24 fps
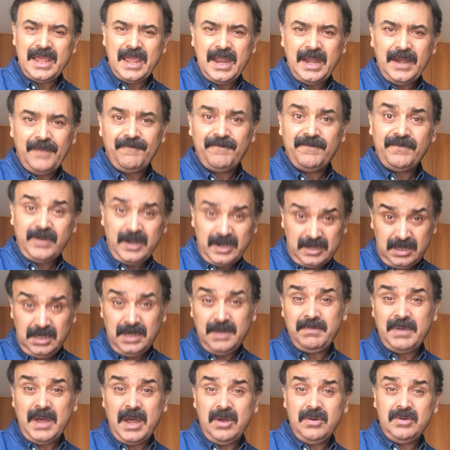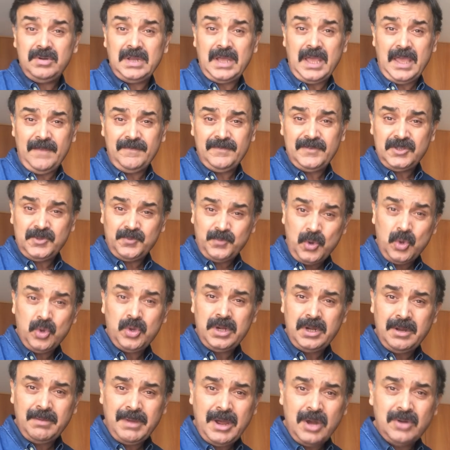I have written about, I have
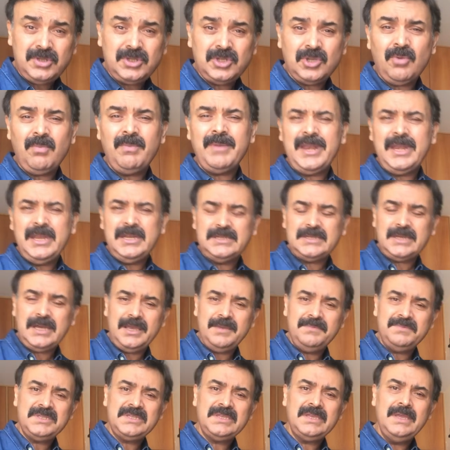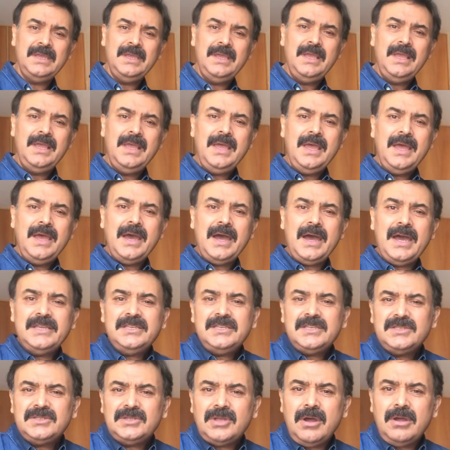spoken about so many times. I
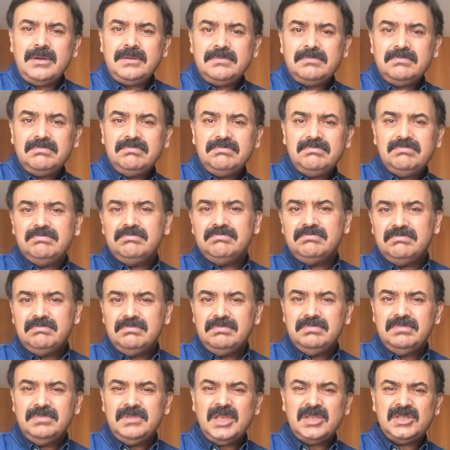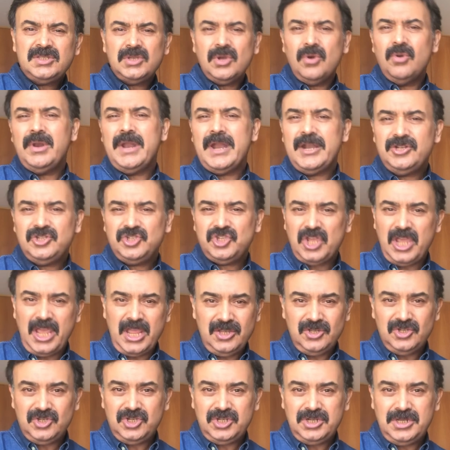just thought the soul had
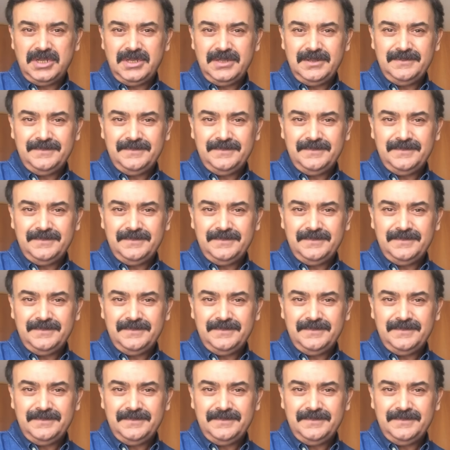changed.